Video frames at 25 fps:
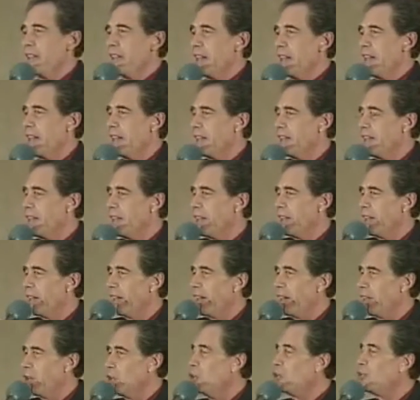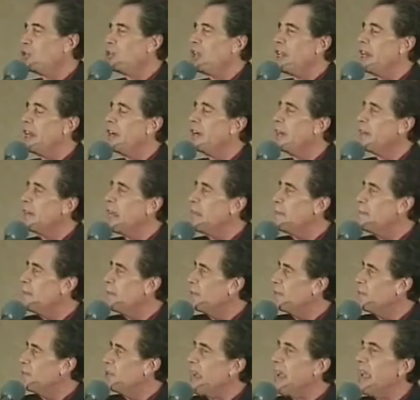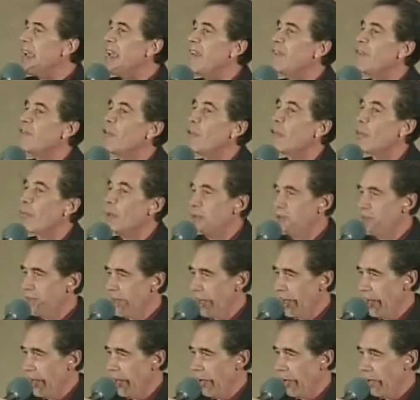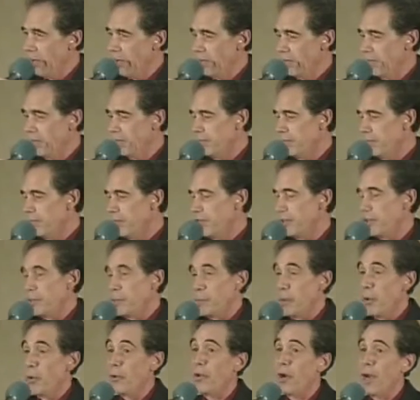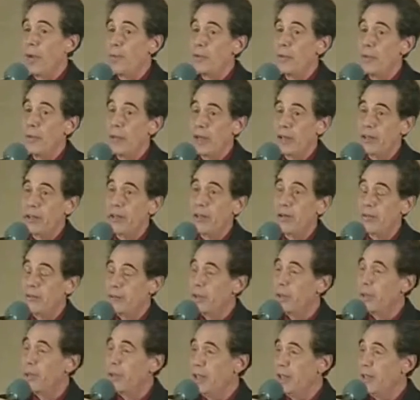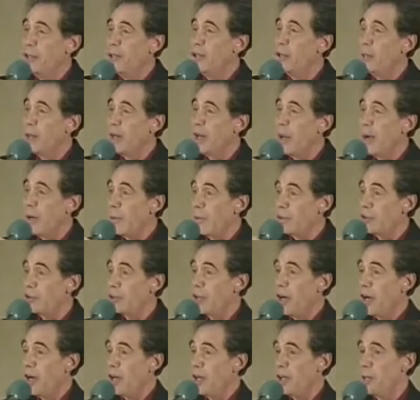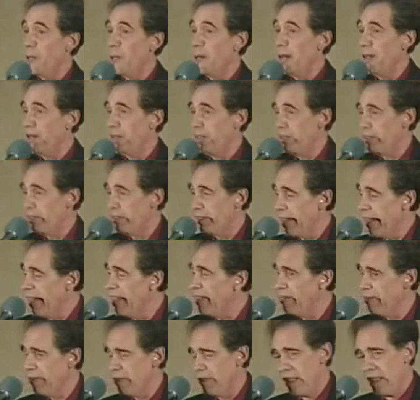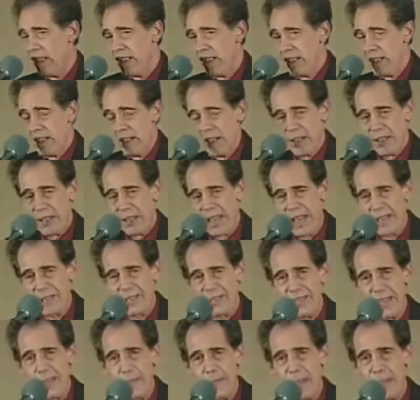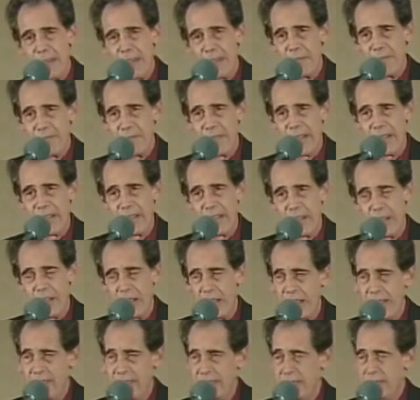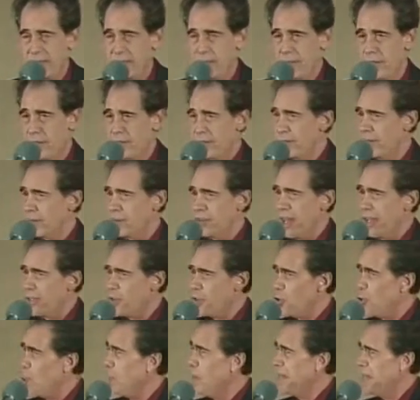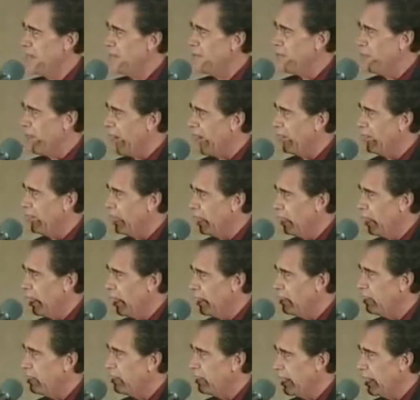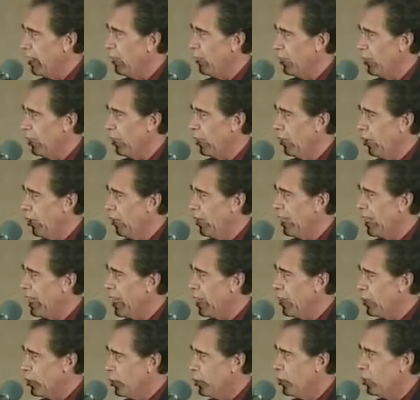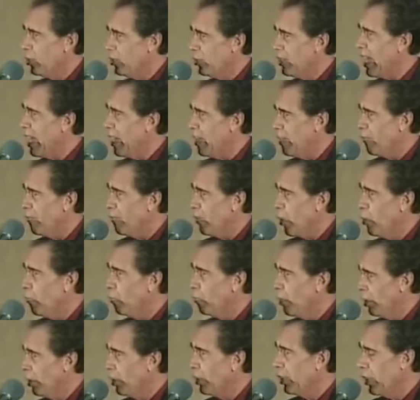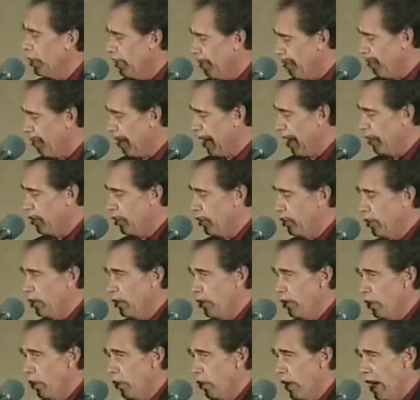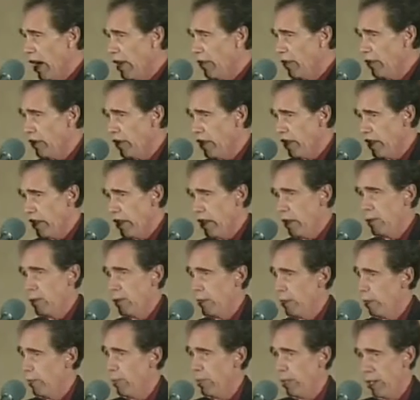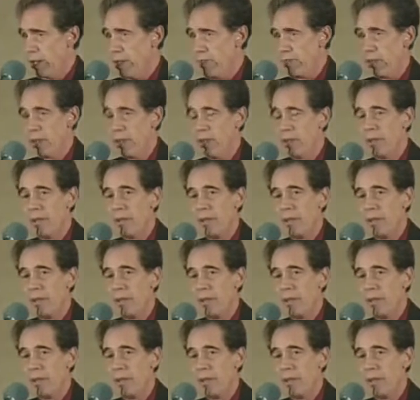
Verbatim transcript: And uh, I used the air name of Dave Riddell because the program director, you know, he knew what I was talking about. He says, Dave, last name like Von Kleist, you know, there's not too many Von Kleists out there. All they got to do is get a phone book. They're going to find you, your wife, your kid, you know, whatever.